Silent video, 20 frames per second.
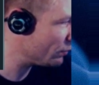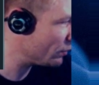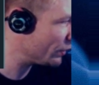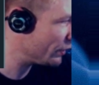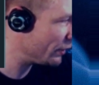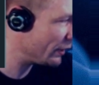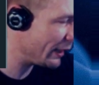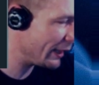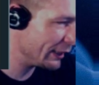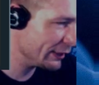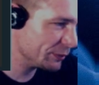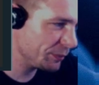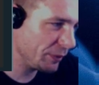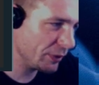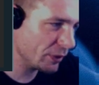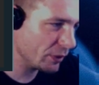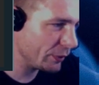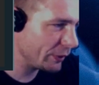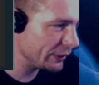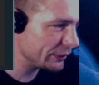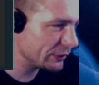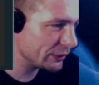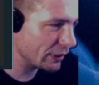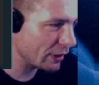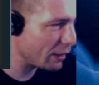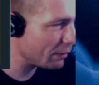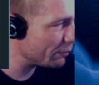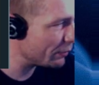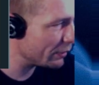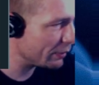Well, you ask me a question,
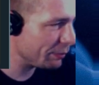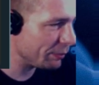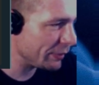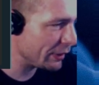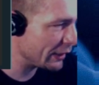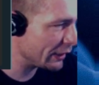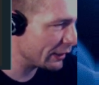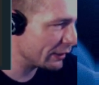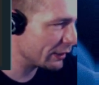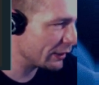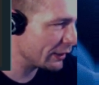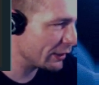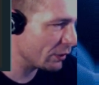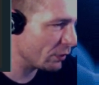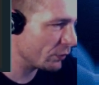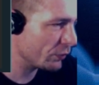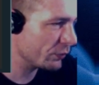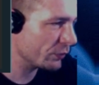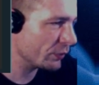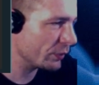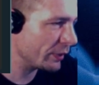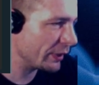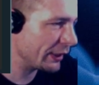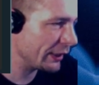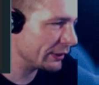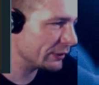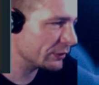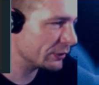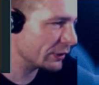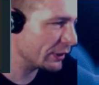I'm gonna immediately go through and
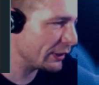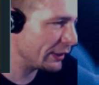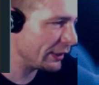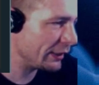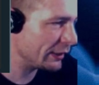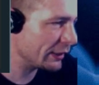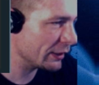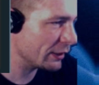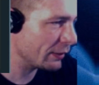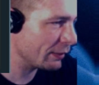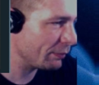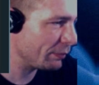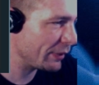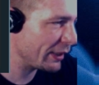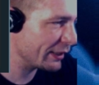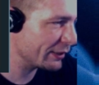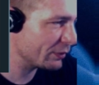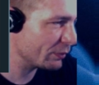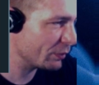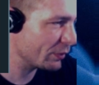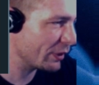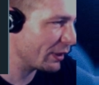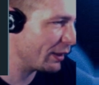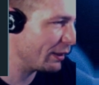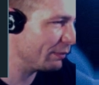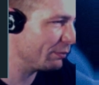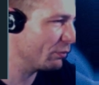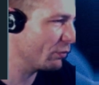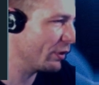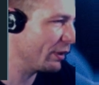answer it, and then come back to what
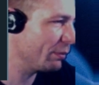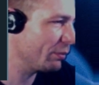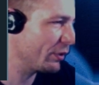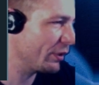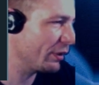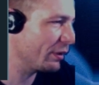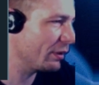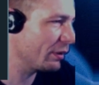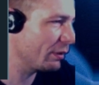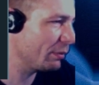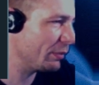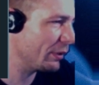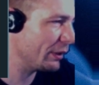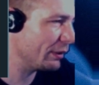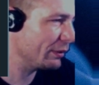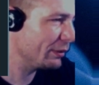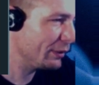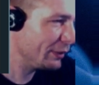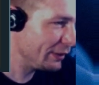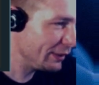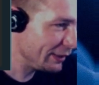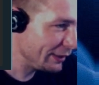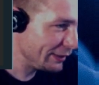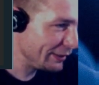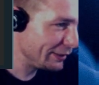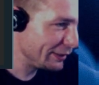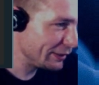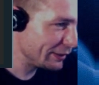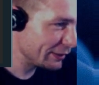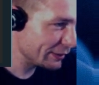I'm rambling on
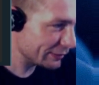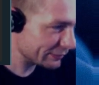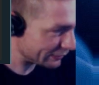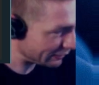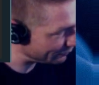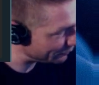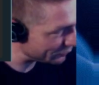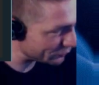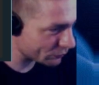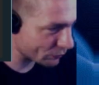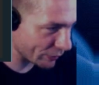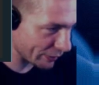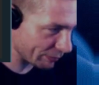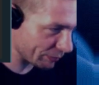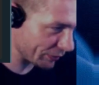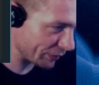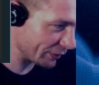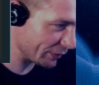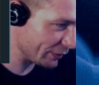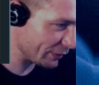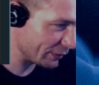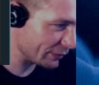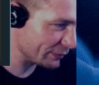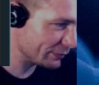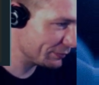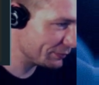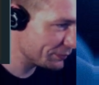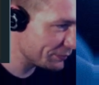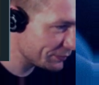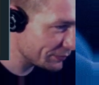about. I'm just rambling on.